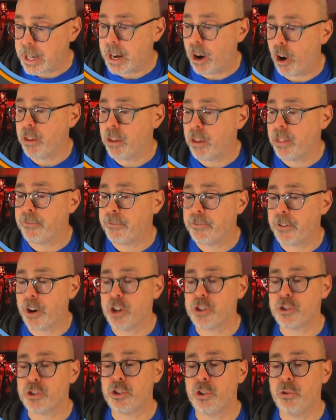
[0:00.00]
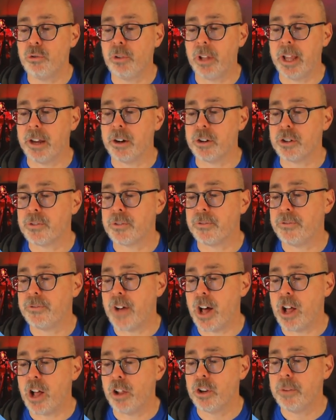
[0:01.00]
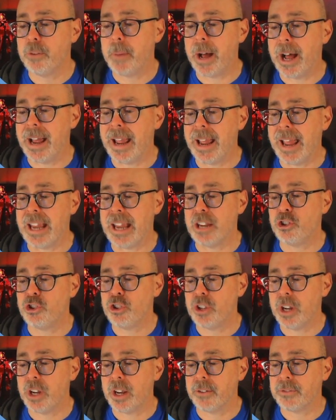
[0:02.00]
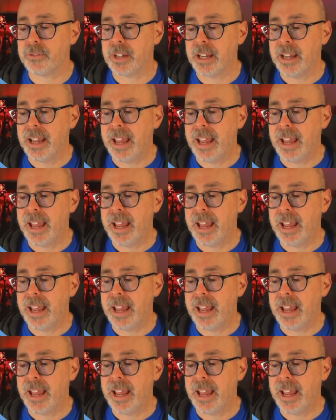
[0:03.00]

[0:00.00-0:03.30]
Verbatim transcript: are the first two letters followed by a shift